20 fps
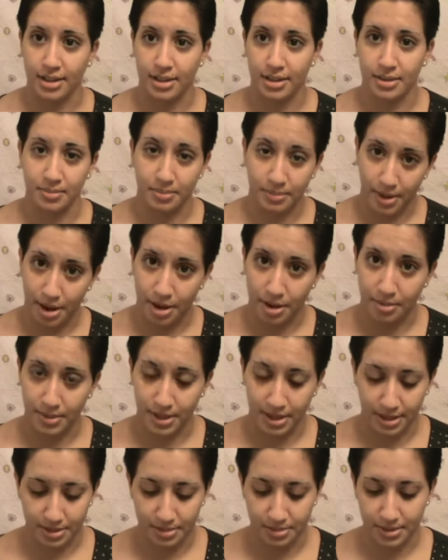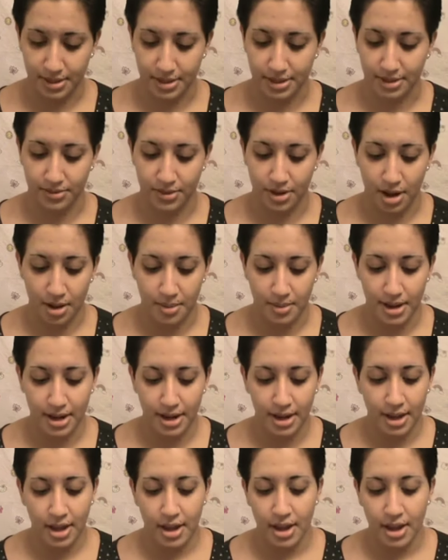then by all means, please leave a comment.